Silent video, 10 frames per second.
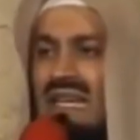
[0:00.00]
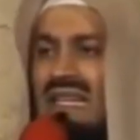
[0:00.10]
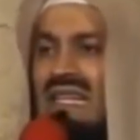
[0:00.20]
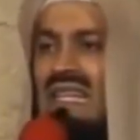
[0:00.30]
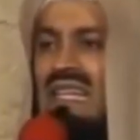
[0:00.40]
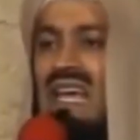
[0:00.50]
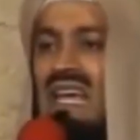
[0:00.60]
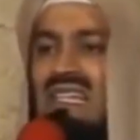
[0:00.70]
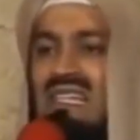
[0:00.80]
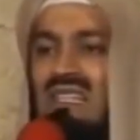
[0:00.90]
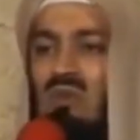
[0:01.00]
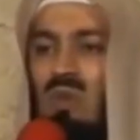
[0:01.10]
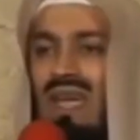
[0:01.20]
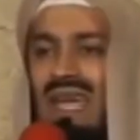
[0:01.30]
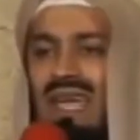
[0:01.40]
in the case
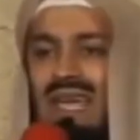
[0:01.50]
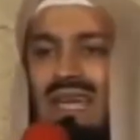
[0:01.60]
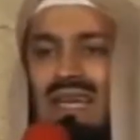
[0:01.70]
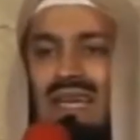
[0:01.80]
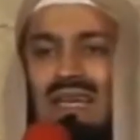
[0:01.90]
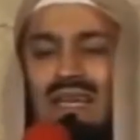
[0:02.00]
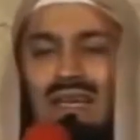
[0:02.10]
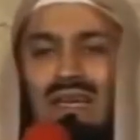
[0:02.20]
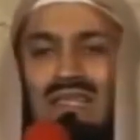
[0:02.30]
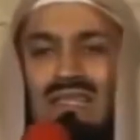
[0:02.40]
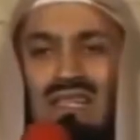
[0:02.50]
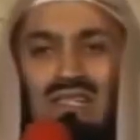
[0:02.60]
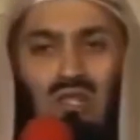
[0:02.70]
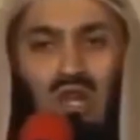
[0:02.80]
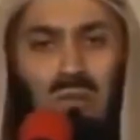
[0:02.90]
where it
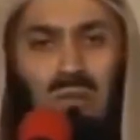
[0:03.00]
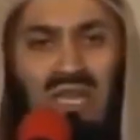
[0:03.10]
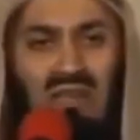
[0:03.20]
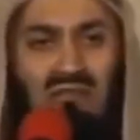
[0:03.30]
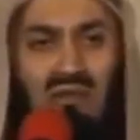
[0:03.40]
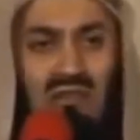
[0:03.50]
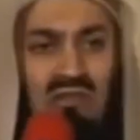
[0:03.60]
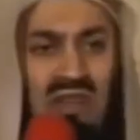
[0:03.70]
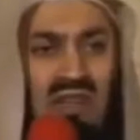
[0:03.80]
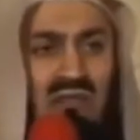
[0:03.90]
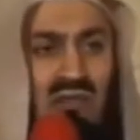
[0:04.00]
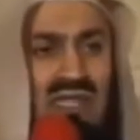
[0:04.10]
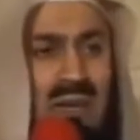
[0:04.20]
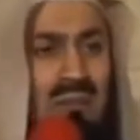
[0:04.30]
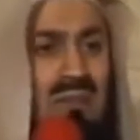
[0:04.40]
is not being fulfilled
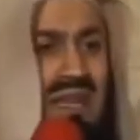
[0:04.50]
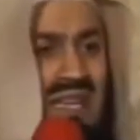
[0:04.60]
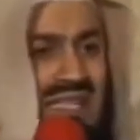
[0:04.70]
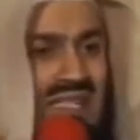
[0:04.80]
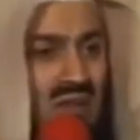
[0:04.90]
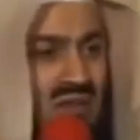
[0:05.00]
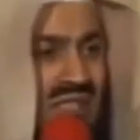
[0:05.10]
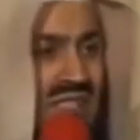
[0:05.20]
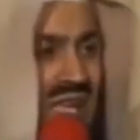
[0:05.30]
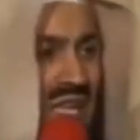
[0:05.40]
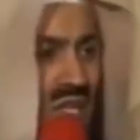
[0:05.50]
for some reason of this